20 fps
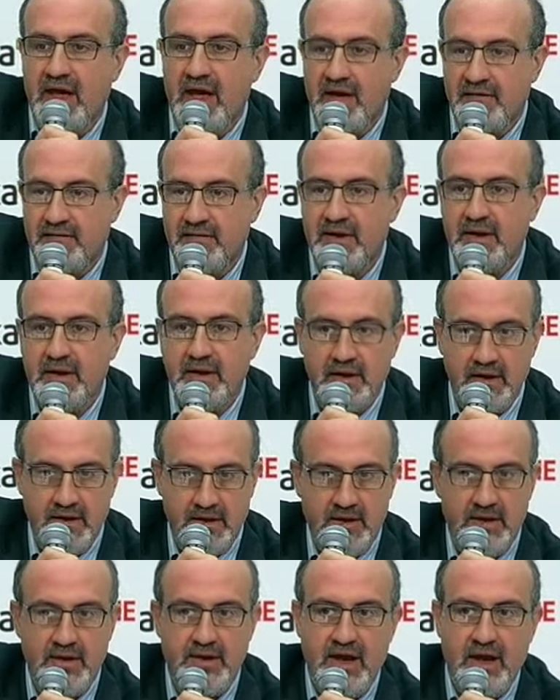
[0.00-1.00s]
to have
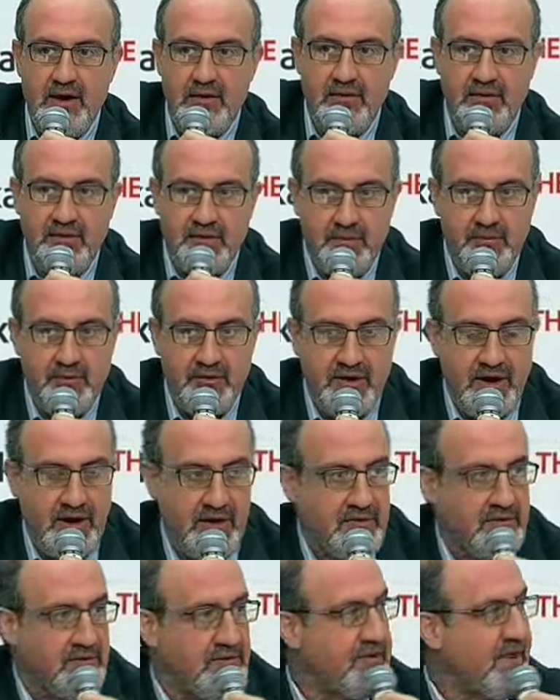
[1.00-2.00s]
an error in the
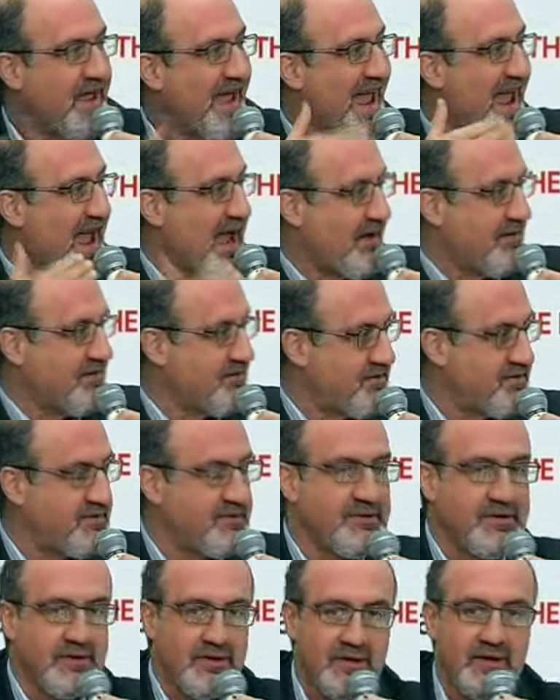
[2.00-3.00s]
projection,
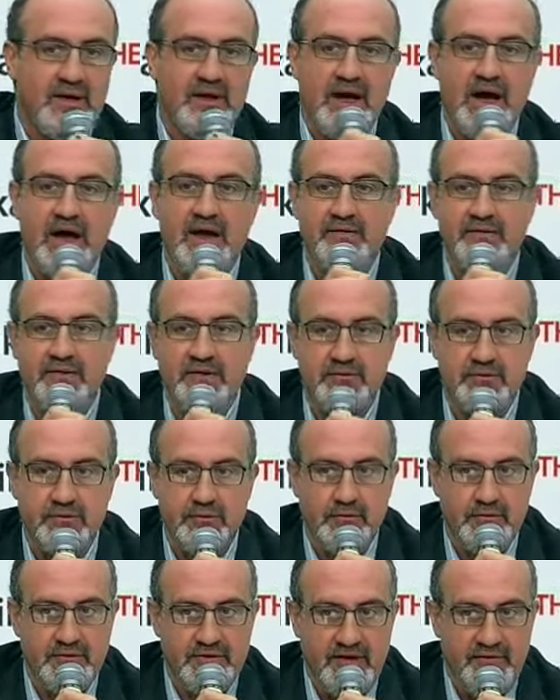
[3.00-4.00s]
hence
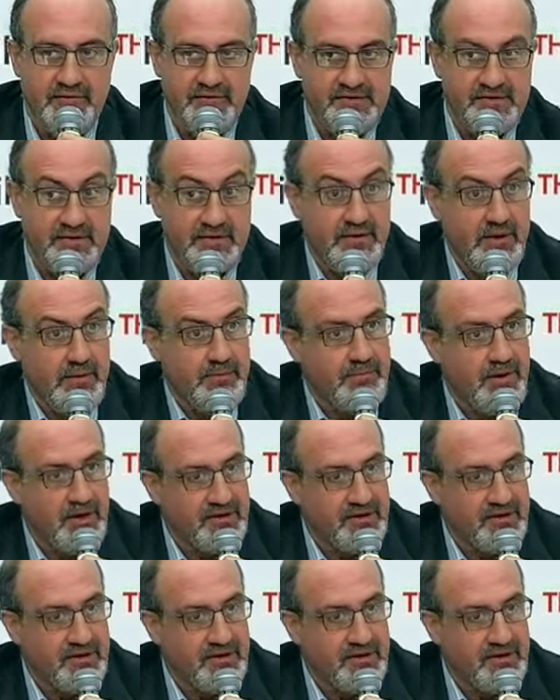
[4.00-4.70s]
actual deficit,